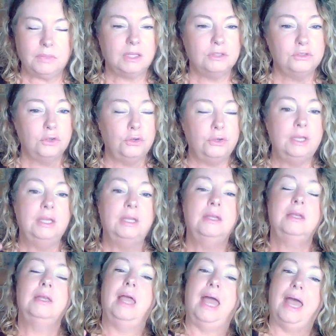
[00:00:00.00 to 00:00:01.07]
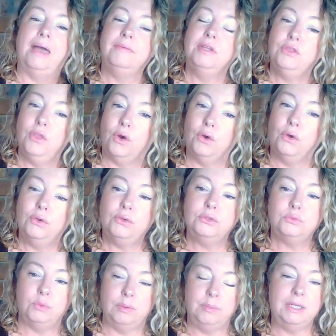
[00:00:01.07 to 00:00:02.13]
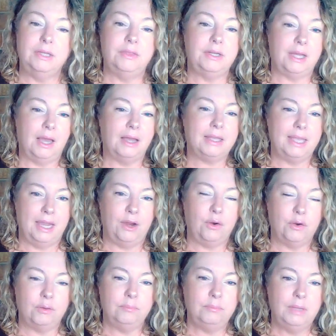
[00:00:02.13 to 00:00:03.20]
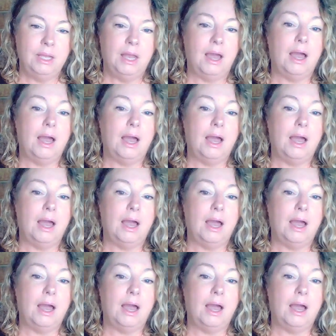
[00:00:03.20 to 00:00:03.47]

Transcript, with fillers: So having those women in the narc harem